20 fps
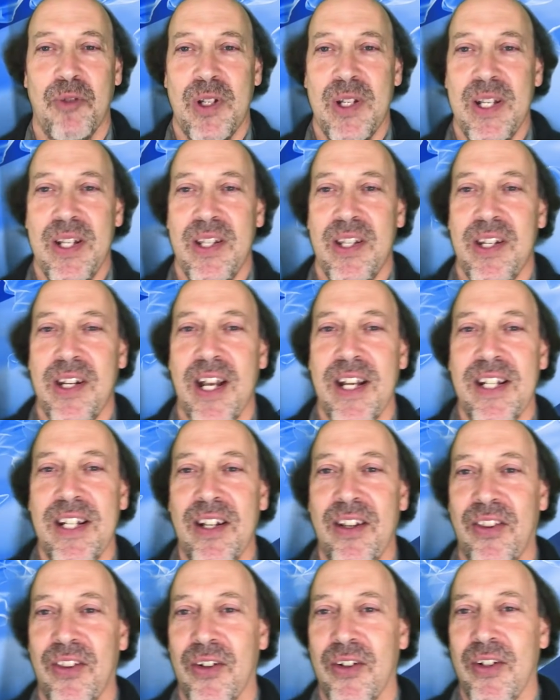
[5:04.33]
in the
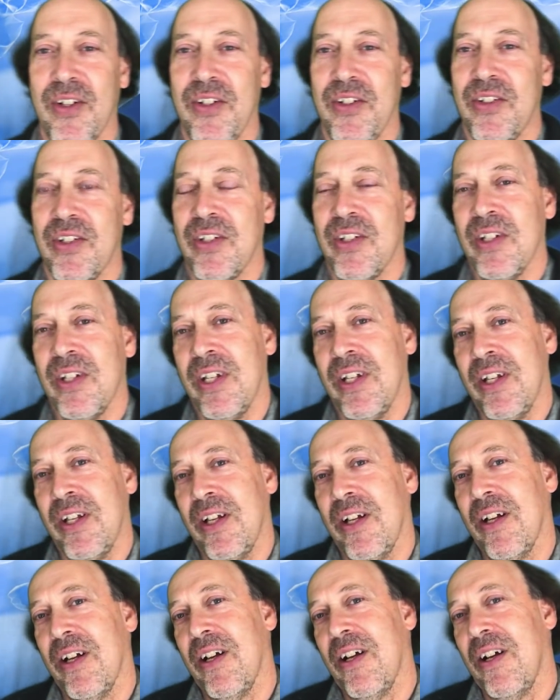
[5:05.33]
1930s,
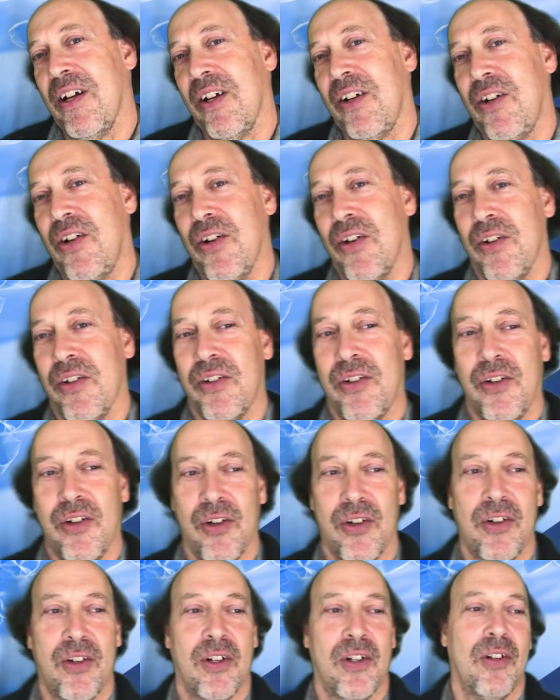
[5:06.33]
Kurt
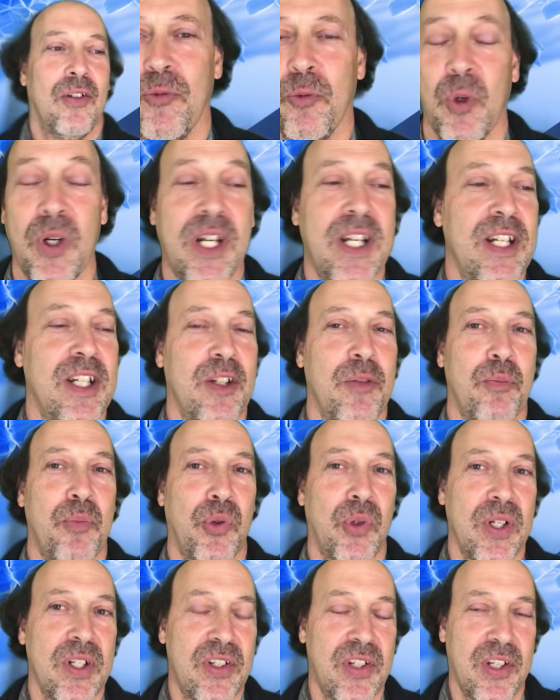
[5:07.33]
Godel, working in
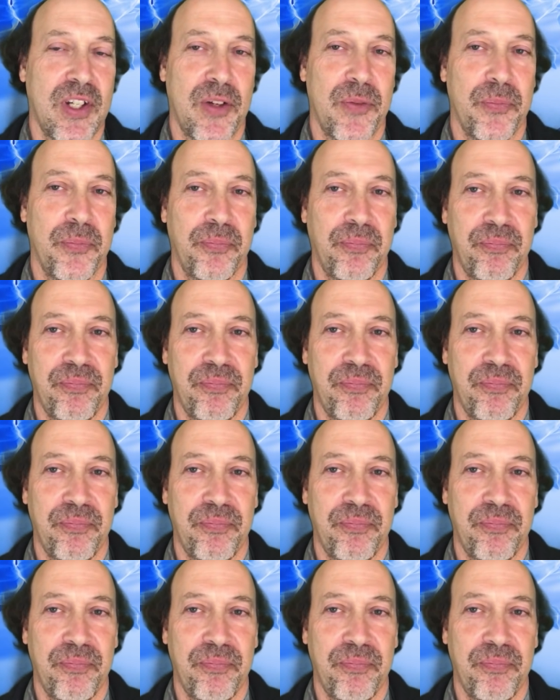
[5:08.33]
Princeton,